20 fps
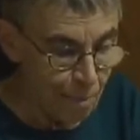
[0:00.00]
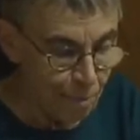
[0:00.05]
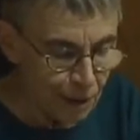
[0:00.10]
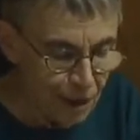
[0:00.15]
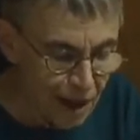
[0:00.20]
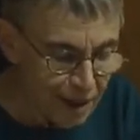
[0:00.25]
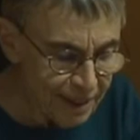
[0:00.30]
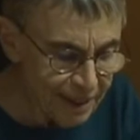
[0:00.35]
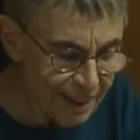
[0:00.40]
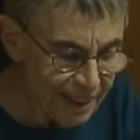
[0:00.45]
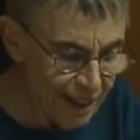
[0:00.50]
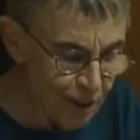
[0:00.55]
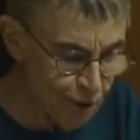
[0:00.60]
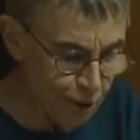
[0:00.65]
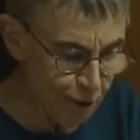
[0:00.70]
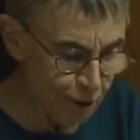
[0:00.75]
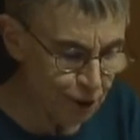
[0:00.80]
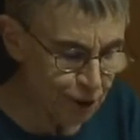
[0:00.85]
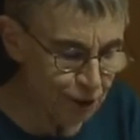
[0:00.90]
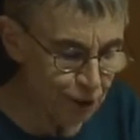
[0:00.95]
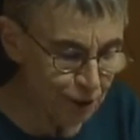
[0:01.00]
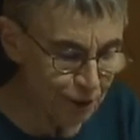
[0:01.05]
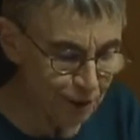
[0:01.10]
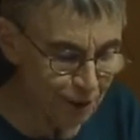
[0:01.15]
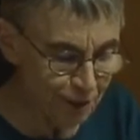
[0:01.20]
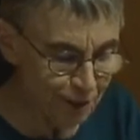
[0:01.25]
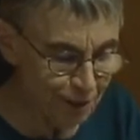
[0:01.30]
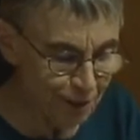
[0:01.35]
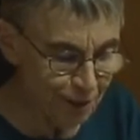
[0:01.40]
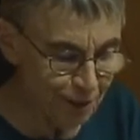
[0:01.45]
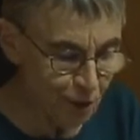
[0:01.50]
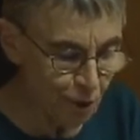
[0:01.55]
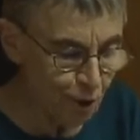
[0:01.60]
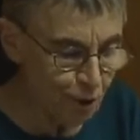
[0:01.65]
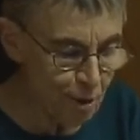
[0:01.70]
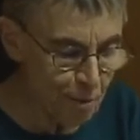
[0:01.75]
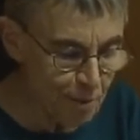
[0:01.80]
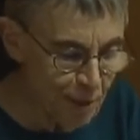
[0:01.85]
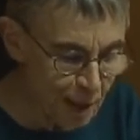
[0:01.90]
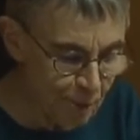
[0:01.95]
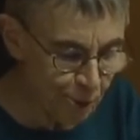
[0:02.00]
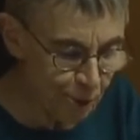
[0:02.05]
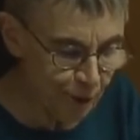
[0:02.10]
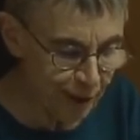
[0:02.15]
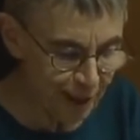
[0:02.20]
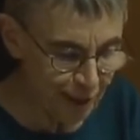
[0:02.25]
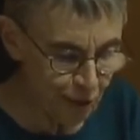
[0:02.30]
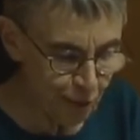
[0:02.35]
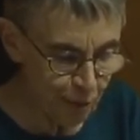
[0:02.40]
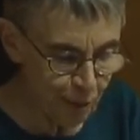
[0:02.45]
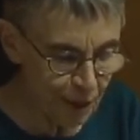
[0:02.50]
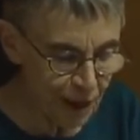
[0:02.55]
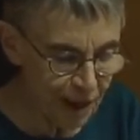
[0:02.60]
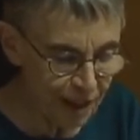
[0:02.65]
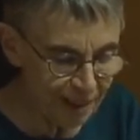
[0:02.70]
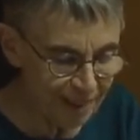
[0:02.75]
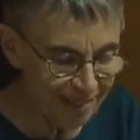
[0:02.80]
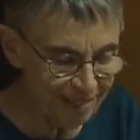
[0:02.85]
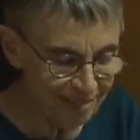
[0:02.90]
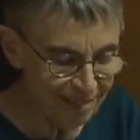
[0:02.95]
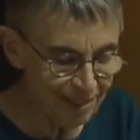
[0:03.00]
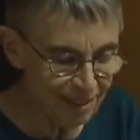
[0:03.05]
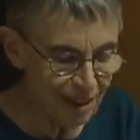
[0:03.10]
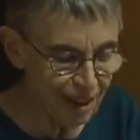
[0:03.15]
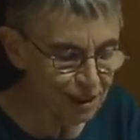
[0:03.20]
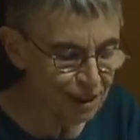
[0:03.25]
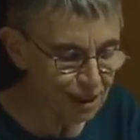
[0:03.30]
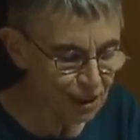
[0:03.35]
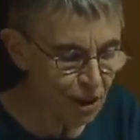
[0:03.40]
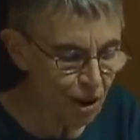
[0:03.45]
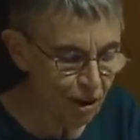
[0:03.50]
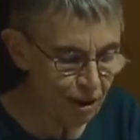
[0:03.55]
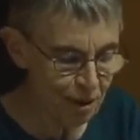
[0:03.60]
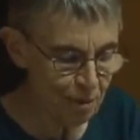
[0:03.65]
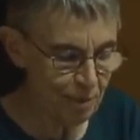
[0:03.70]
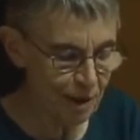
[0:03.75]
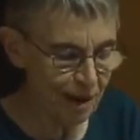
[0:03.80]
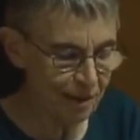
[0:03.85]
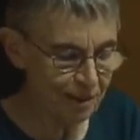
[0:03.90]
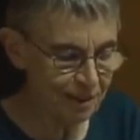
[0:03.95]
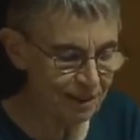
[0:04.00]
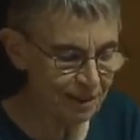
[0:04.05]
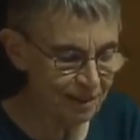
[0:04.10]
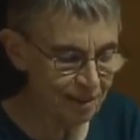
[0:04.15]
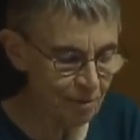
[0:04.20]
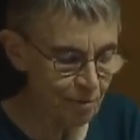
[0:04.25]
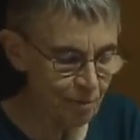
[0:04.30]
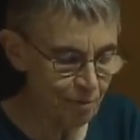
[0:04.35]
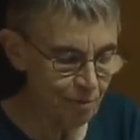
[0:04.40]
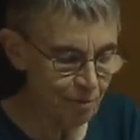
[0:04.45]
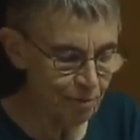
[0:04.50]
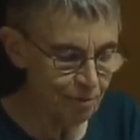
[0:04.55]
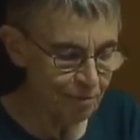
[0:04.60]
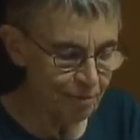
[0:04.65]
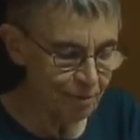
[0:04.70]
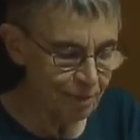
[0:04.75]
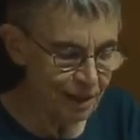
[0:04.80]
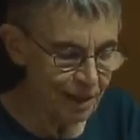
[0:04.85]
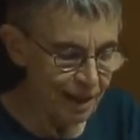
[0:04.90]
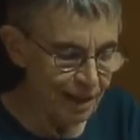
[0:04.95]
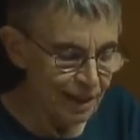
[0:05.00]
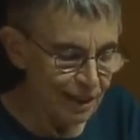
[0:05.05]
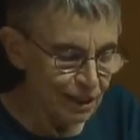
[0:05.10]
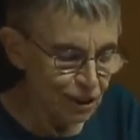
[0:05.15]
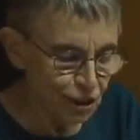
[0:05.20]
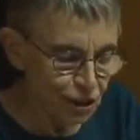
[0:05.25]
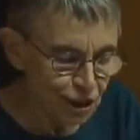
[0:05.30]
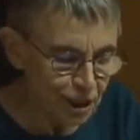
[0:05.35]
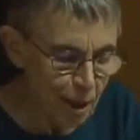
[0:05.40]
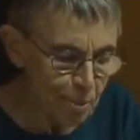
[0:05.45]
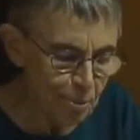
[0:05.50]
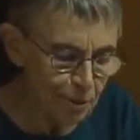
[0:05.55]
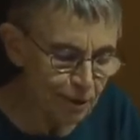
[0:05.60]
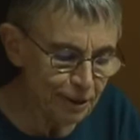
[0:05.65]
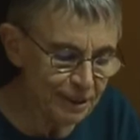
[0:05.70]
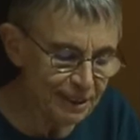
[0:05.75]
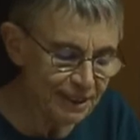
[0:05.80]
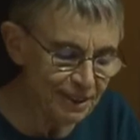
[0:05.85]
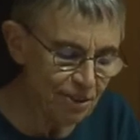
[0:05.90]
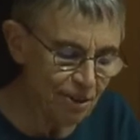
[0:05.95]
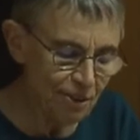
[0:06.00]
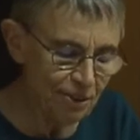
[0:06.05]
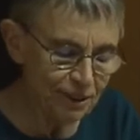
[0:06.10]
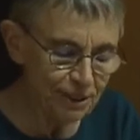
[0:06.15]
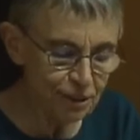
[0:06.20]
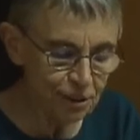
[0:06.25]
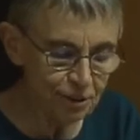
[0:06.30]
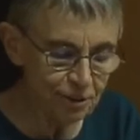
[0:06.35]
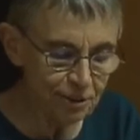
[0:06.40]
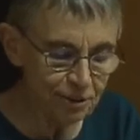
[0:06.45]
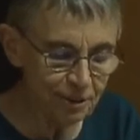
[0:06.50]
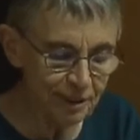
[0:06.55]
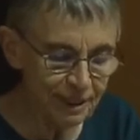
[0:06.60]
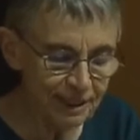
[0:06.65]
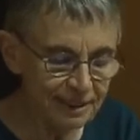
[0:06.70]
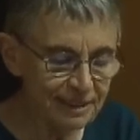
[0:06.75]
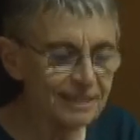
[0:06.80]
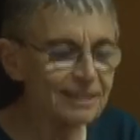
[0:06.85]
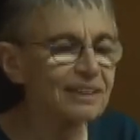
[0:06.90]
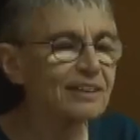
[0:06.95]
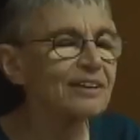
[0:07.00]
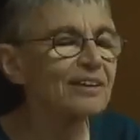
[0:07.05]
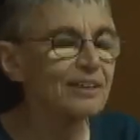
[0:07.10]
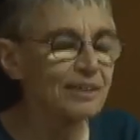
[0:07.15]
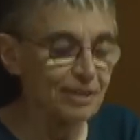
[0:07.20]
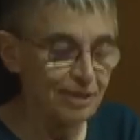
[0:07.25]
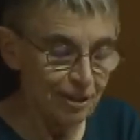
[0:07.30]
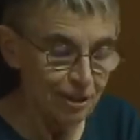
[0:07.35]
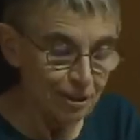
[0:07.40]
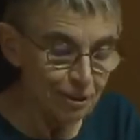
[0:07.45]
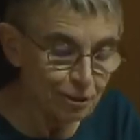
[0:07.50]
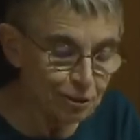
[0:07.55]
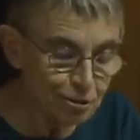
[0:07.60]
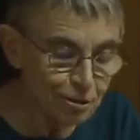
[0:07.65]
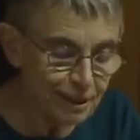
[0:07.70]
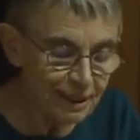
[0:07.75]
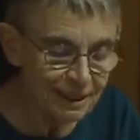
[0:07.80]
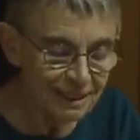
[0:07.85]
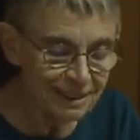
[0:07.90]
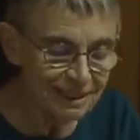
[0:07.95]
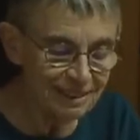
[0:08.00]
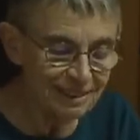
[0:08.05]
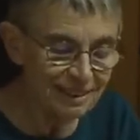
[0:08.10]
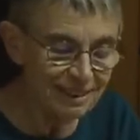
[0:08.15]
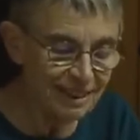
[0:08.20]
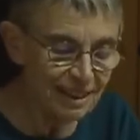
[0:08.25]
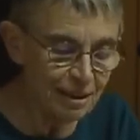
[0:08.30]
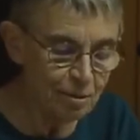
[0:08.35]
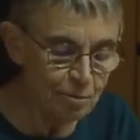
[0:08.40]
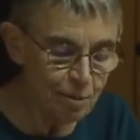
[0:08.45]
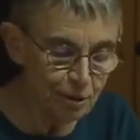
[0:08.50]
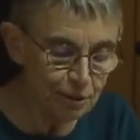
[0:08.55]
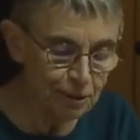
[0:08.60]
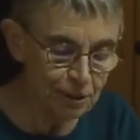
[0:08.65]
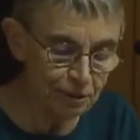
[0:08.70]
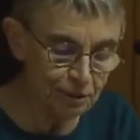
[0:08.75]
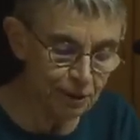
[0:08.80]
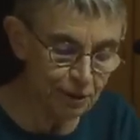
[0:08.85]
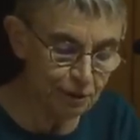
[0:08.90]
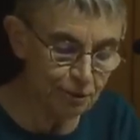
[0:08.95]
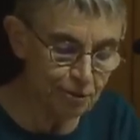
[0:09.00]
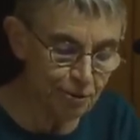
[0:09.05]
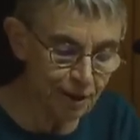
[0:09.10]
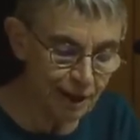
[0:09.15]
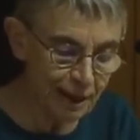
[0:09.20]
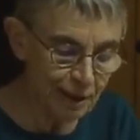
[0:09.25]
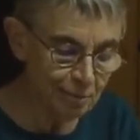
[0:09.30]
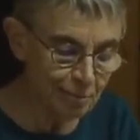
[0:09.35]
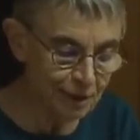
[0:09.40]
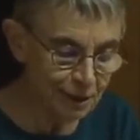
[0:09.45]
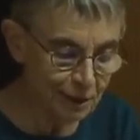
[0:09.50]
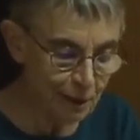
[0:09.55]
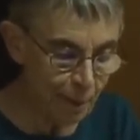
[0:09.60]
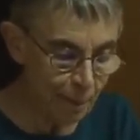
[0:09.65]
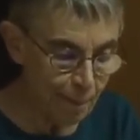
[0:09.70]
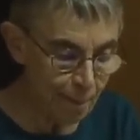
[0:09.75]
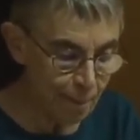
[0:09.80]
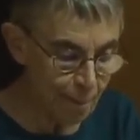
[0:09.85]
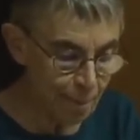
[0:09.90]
Blood in the orchard, or a memory of blood, a song about it. Shepherds in all the stories, treason in most of your dreams.